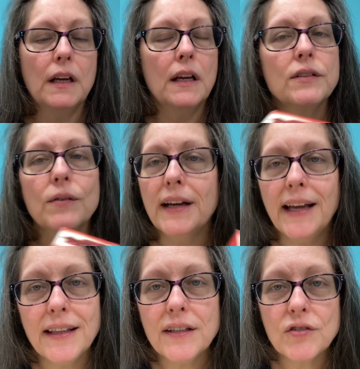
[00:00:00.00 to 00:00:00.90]
So I
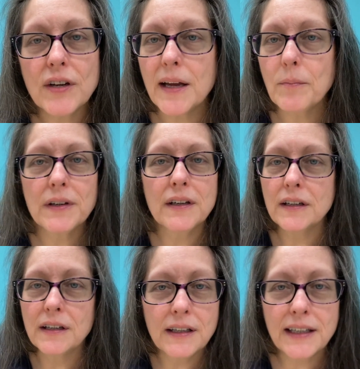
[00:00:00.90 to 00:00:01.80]
had the trap,
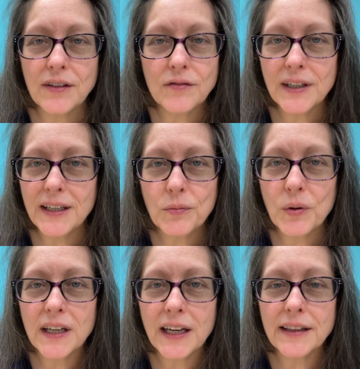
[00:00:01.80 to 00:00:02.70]
getting ready to
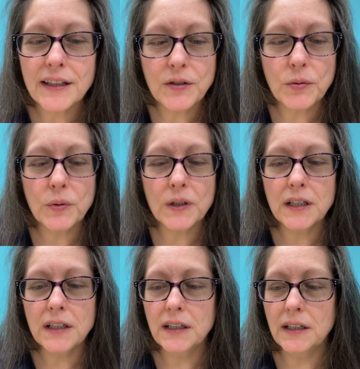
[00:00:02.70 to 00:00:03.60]
walk out the
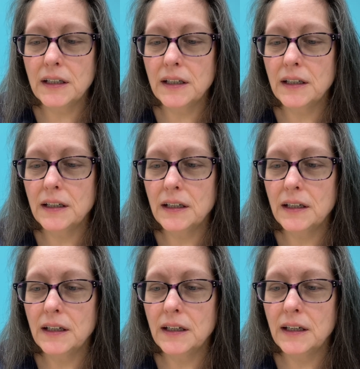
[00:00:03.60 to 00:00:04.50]
door,
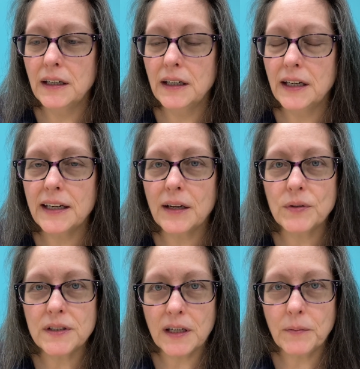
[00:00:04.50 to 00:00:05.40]
and I
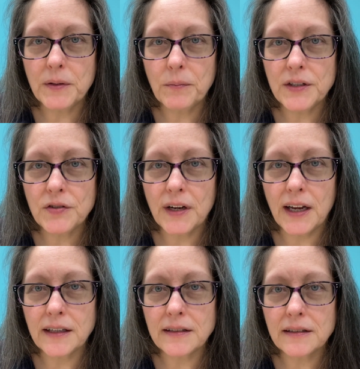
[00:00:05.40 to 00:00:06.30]
was stopped in my
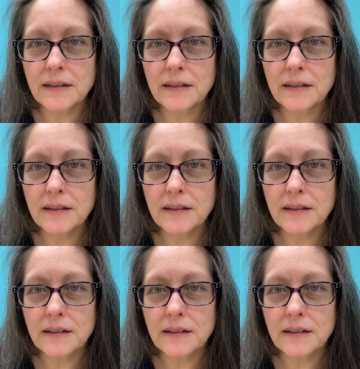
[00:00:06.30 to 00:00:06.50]
tracks.